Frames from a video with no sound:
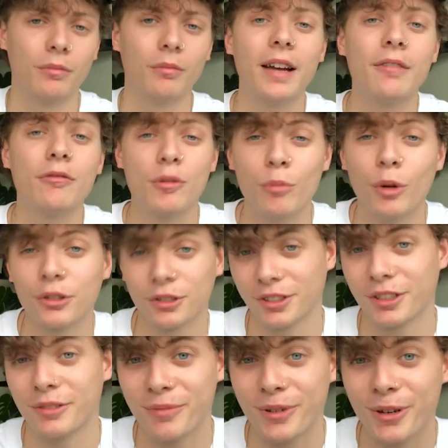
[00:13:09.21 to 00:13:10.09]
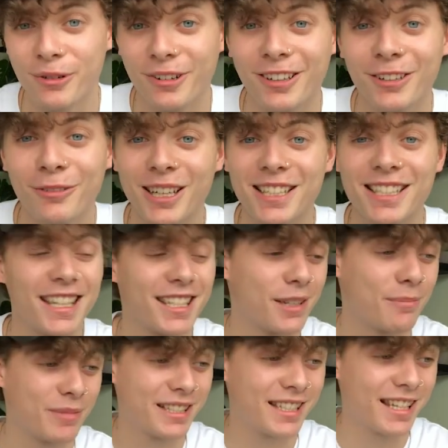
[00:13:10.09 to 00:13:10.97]
every modern computer, anyways,
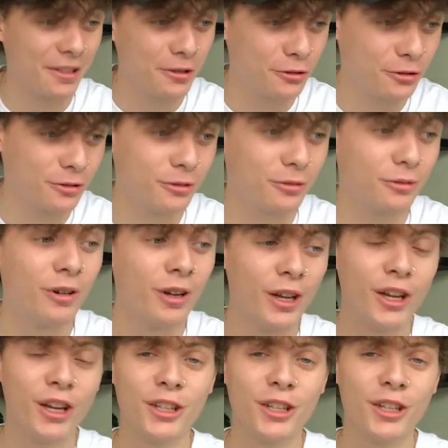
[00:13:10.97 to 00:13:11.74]
has the potential